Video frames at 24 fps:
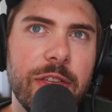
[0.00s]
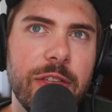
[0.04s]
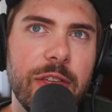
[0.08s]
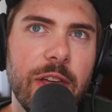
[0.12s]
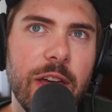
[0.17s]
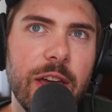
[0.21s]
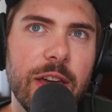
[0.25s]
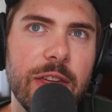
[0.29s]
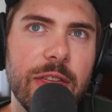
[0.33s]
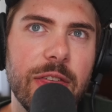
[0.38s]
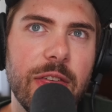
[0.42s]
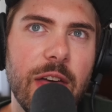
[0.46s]

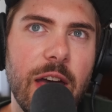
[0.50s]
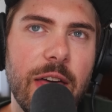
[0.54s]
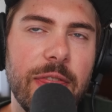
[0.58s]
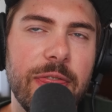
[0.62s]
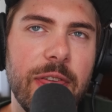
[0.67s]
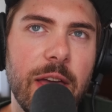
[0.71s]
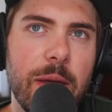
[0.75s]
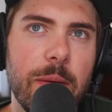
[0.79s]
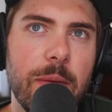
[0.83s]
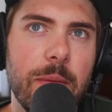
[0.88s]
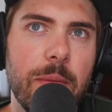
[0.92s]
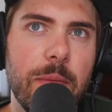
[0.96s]
think that
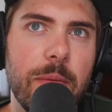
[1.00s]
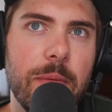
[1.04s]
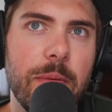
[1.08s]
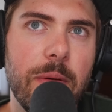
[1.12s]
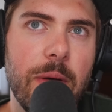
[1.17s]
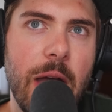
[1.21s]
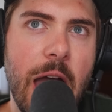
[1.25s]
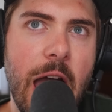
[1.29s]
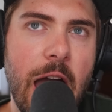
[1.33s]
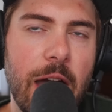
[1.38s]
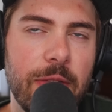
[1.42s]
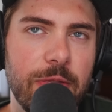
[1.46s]
they
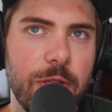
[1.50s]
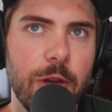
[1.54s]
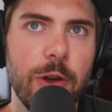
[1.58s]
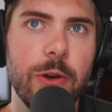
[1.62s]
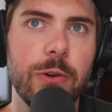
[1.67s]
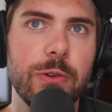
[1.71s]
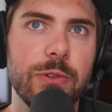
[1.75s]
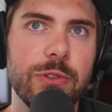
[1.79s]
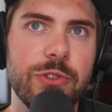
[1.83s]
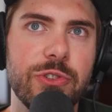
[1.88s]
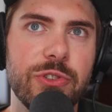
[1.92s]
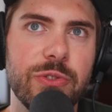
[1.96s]
had
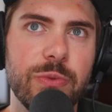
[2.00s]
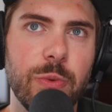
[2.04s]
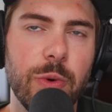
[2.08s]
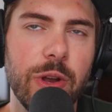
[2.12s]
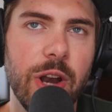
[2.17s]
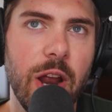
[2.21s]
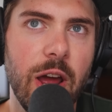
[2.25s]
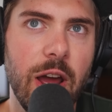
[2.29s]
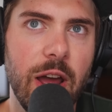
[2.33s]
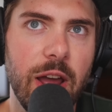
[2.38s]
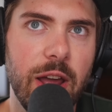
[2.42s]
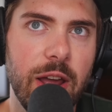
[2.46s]
those
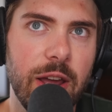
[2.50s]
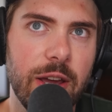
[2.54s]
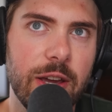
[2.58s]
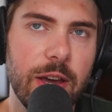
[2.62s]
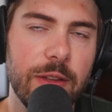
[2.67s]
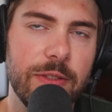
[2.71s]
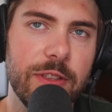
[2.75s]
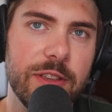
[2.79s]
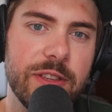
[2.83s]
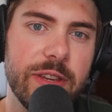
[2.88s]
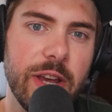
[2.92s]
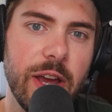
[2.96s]
when I got the